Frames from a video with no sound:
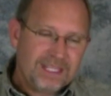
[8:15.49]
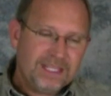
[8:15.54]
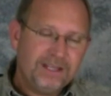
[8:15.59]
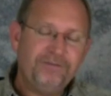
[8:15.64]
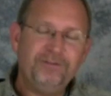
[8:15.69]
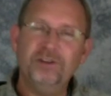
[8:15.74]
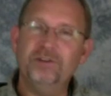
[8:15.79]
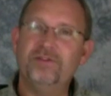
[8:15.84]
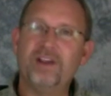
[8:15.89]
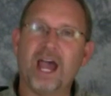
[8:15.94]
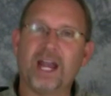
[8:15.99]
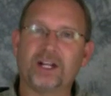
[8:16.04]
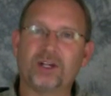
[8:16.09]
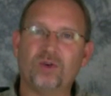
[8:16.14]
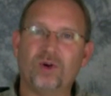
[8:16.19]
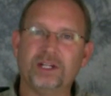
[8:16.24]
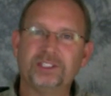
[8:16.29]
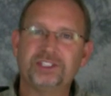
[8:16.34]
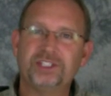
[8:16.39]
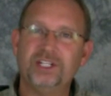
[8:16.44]
If you've got a
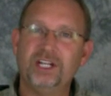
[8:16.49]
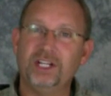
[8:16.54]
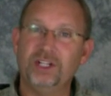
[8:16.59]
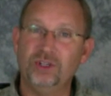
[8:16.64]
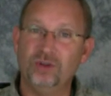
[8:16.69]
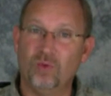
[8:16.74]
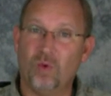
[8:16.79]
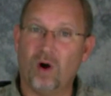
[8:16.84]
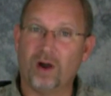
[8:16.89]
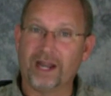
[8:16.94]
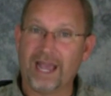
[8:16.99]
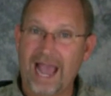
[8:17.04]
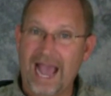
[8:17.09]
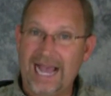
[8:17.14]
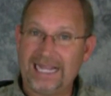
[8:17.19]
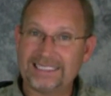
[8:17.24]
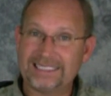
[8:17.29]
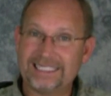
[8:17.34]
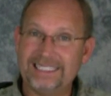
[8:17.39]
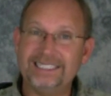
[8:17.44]
question and you want to
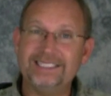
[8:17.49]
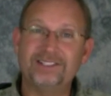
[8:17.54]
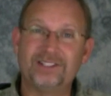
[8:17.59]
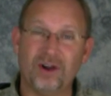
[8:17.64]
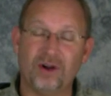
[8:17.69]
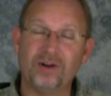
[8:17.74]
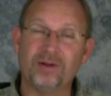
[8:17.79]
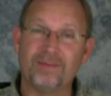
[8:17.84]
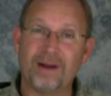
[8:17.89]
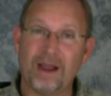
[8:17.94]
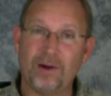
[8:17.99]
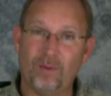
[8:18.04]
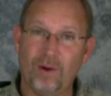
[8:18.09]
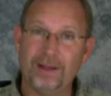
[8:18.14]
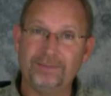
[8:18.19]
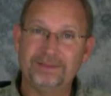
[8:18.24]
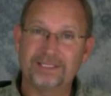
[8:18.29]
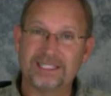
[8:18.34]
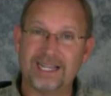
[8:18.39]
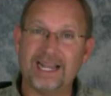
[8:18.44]
ask it, go to my
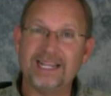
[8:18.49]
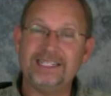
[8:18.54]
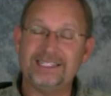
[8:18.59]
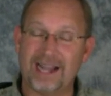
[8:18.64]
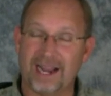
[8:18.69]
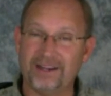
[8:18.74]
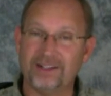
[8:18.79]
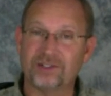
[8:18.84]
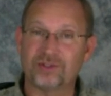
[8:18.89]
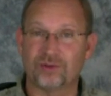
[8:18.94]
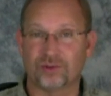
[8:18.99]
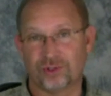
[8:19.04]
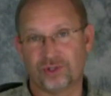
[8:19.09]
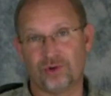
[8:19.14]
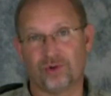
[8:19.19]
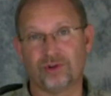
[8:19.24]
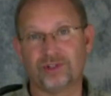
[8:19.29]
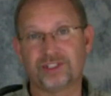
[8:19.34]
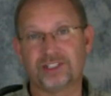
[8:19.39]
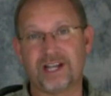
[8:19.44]
website,
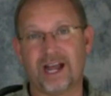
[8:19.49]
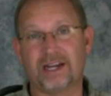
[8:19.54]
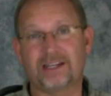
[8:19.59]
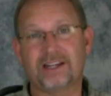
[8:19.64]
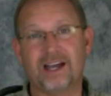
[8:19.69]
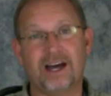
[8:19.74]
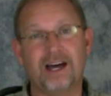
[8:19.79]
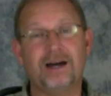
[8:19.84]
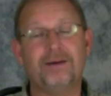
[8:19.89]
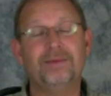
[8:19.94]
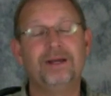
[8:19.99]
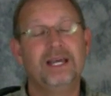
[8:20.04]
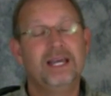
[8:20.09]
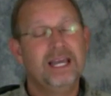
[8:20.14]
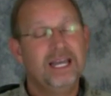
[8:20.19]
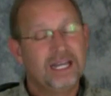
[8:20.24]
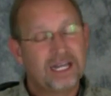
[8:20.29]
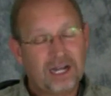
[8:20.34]
dinosaurgeorge.com.